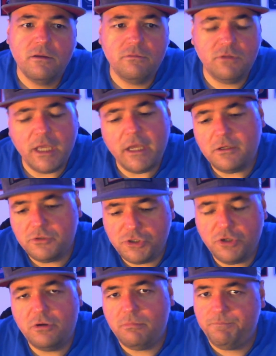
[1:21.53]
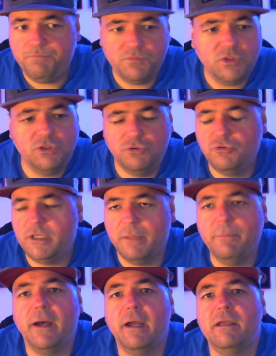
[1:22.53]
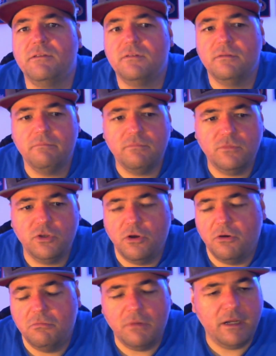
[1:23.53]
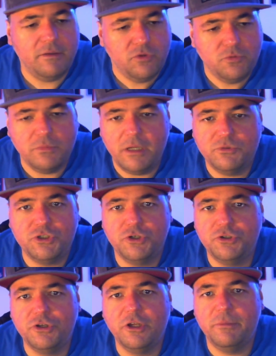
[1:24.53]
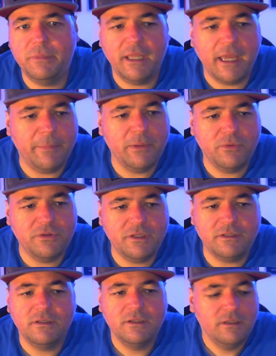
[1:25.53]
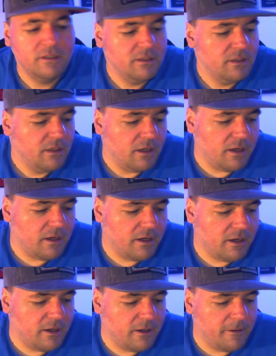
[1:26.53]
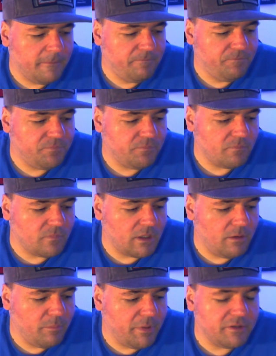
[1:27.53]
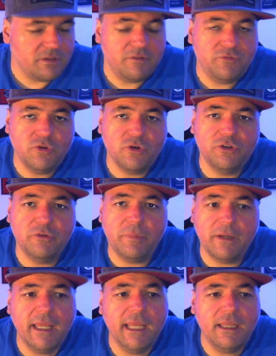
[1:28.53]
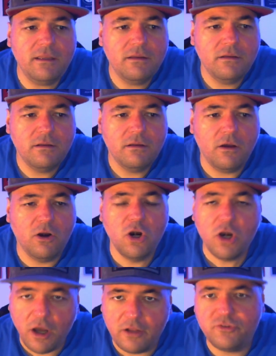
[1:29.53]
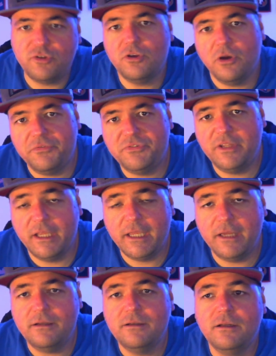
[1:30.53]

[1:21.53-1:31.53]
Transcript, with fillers: Yeah, sure, you can buy it. You know, I, you, I'm sure you're gonna be happy with it um, but if you're gonna play a lot of Sega,